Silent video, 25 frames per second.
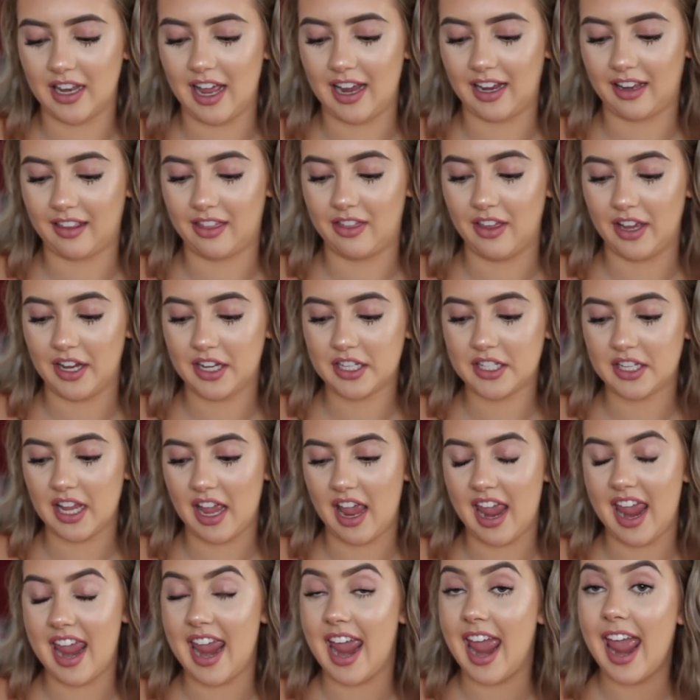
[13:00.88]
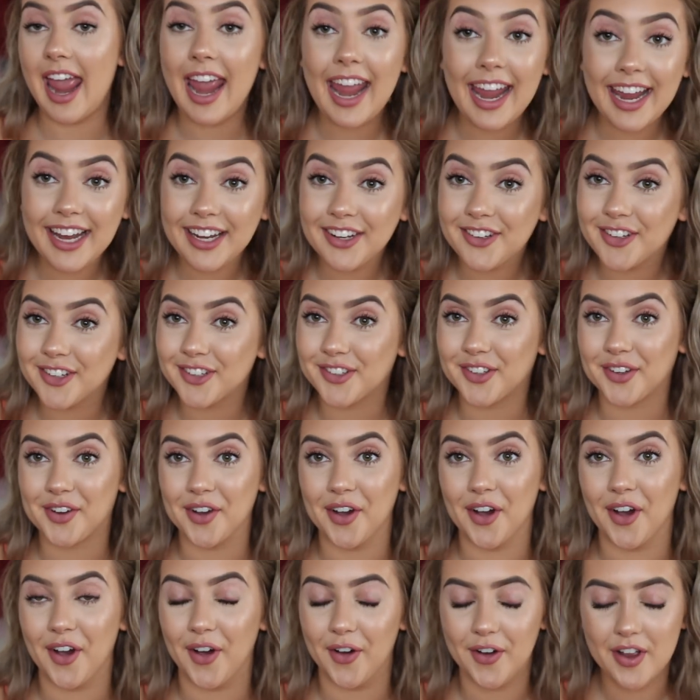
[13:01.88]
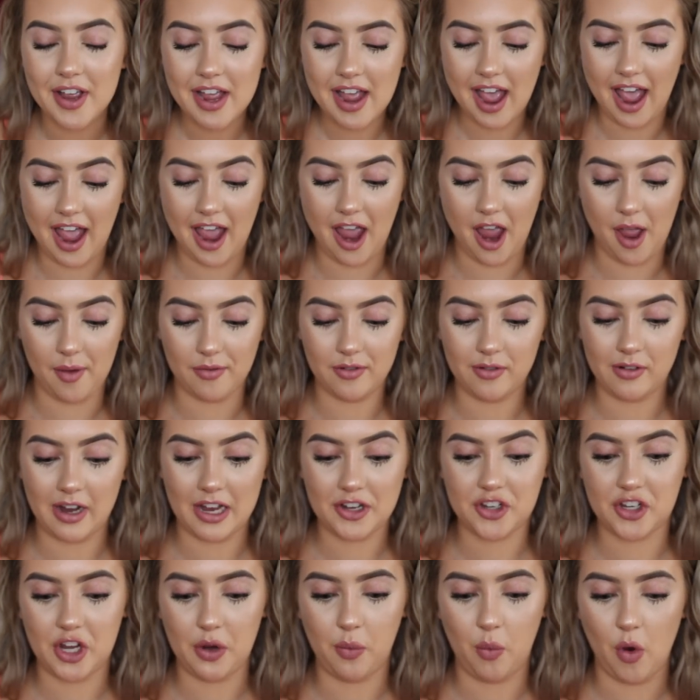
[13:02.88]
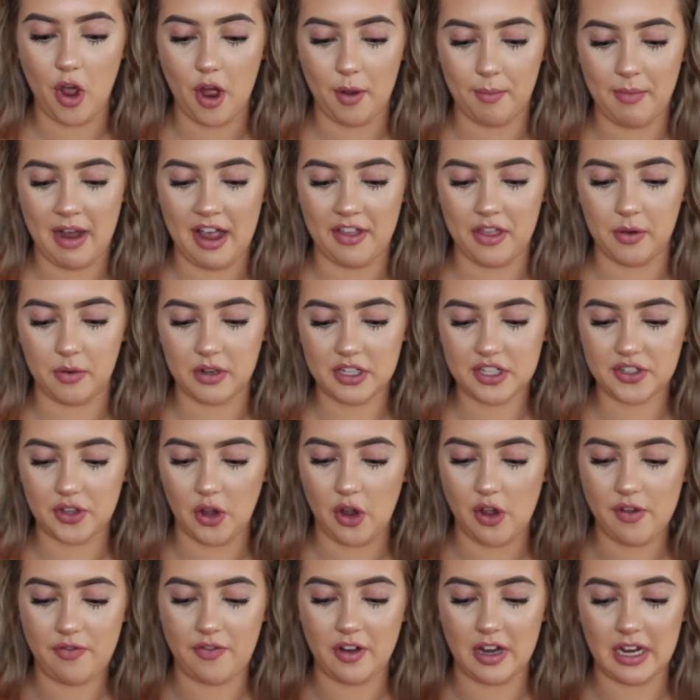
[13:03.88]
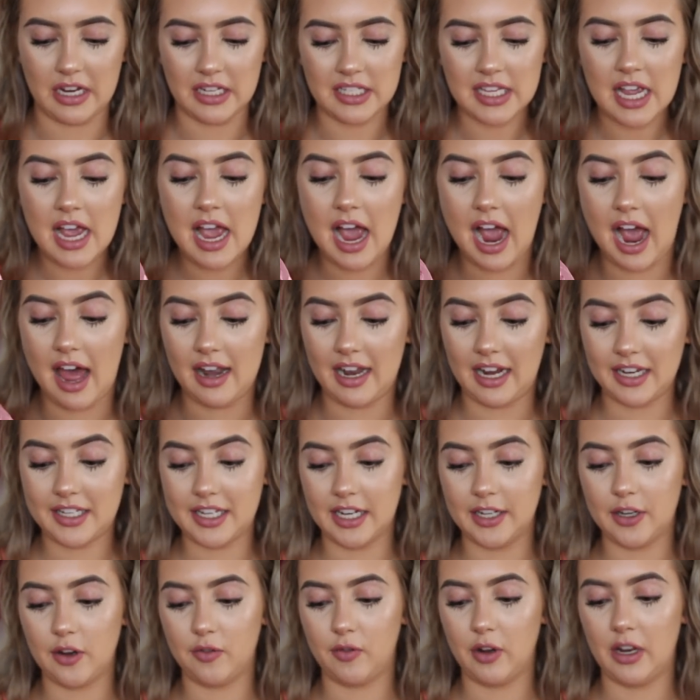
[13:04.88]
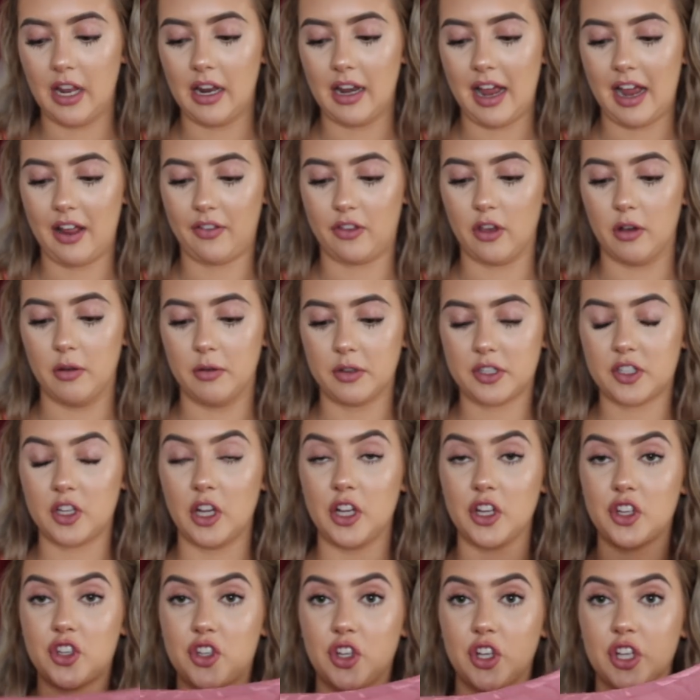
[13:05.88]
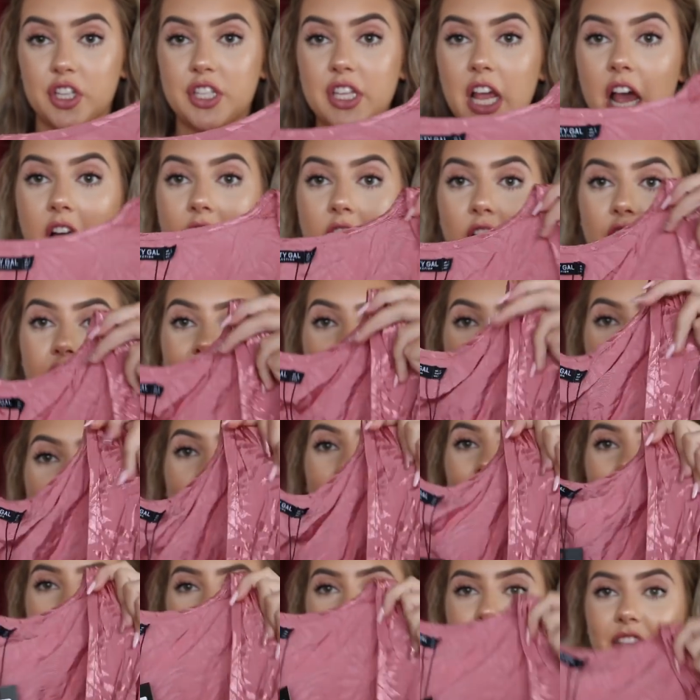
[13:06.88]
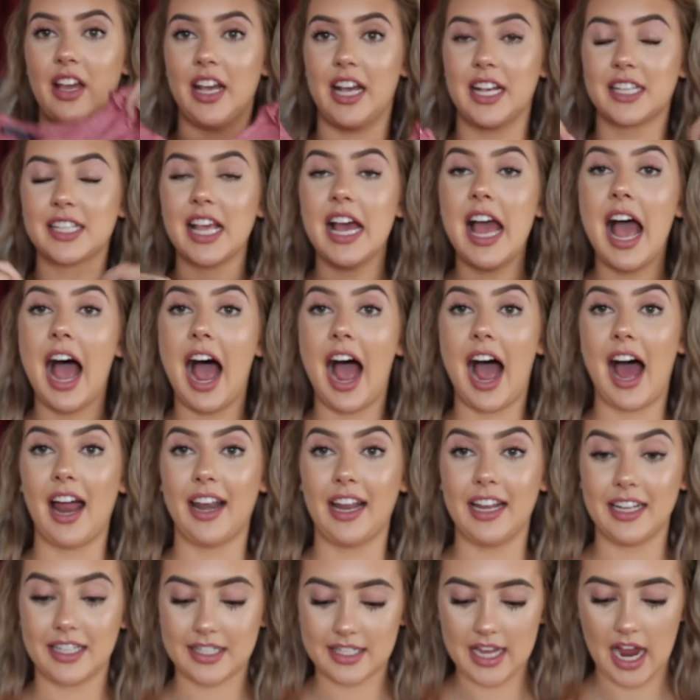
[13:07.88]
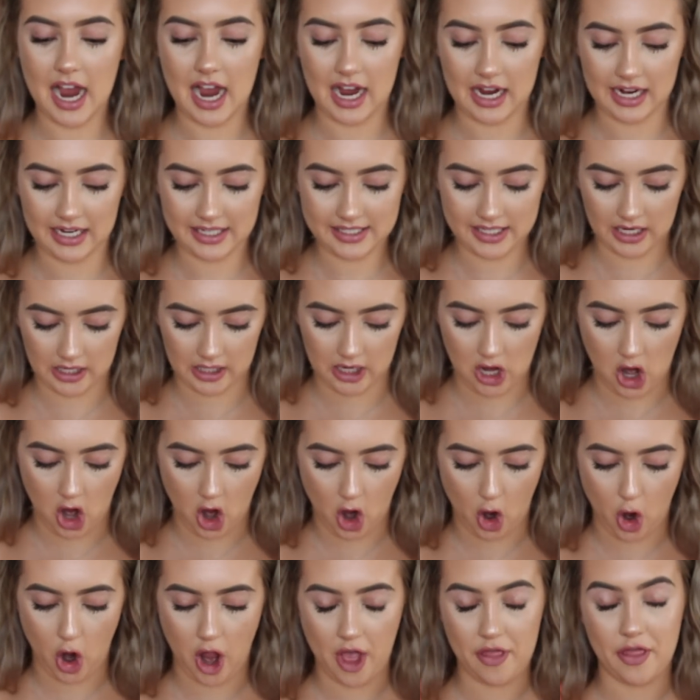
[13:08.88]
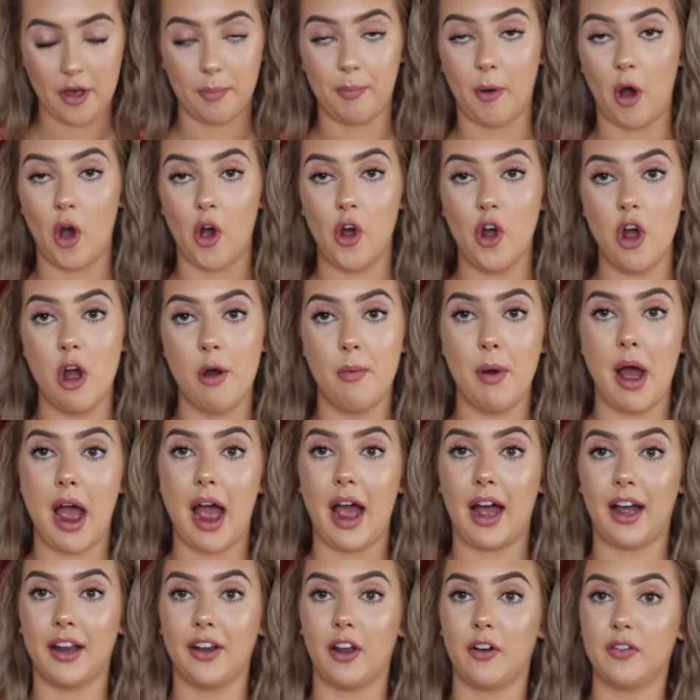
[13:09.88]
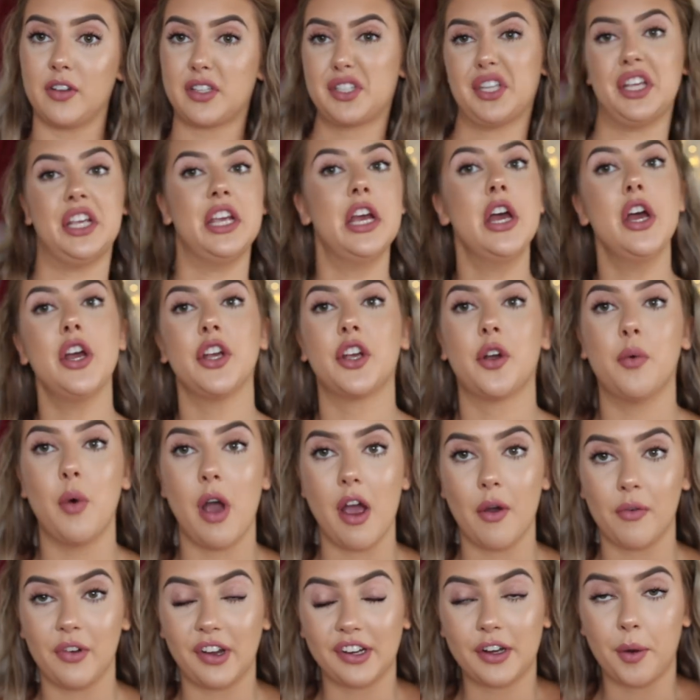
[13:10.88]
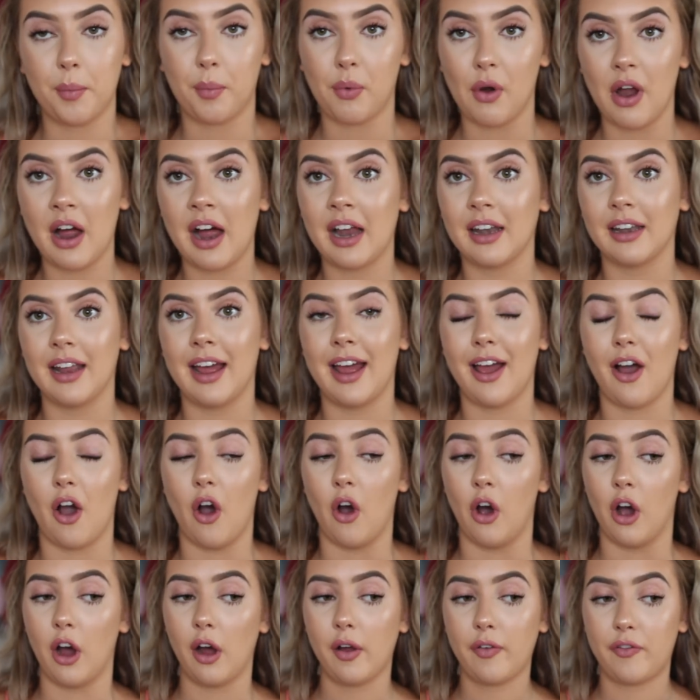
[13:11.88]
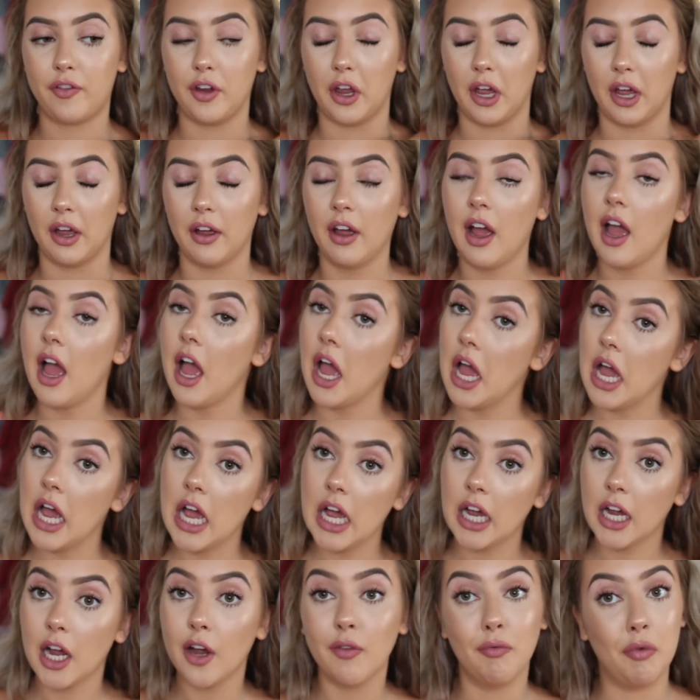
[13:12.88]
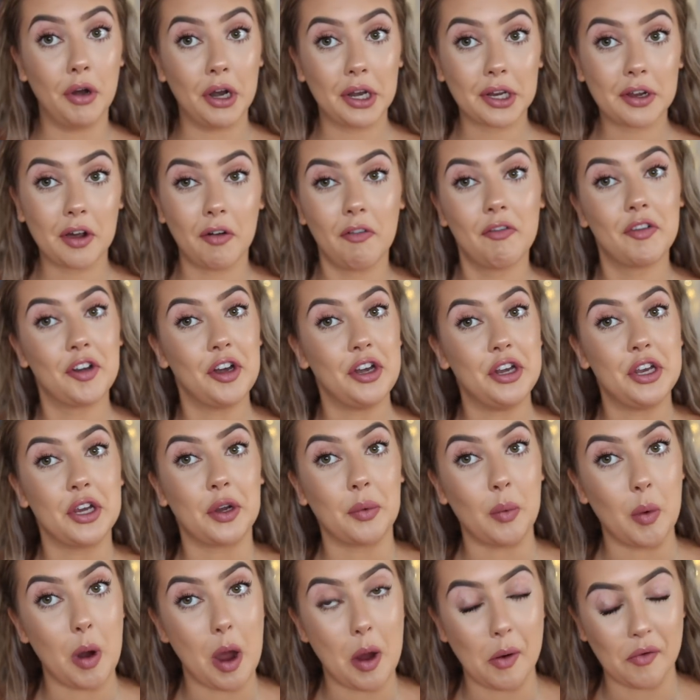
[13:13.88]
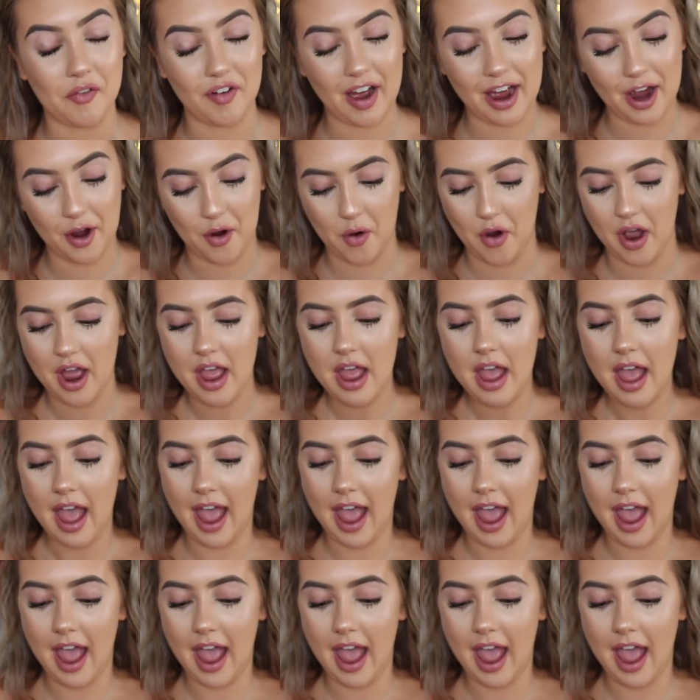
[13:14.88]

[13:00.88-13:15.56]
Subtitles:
like this ages ago, who actually weren't mine, they were Sophie's, and I did really like those. So it's just a shirt like this, and it ties low at the bottom, and obviously you can wear it with like a bralette, or if you're really confident, you can wear it without.